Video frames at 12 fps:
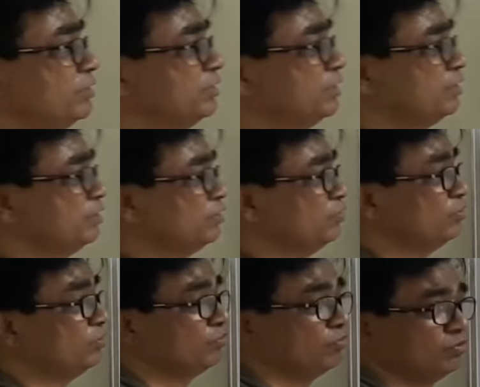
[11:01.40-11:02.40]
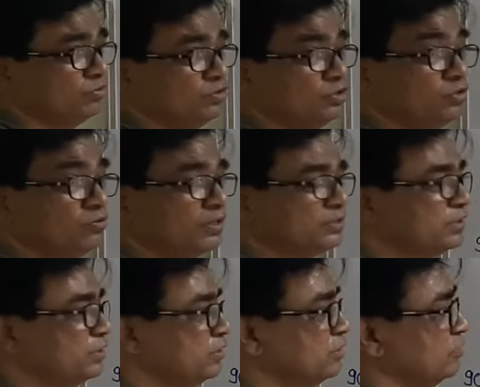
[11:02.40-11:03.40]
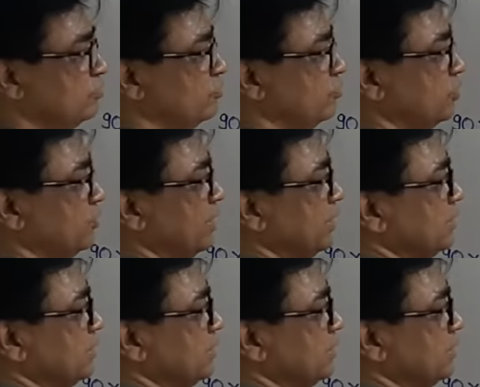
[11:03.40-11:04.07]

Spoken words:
then zero acceleration for 20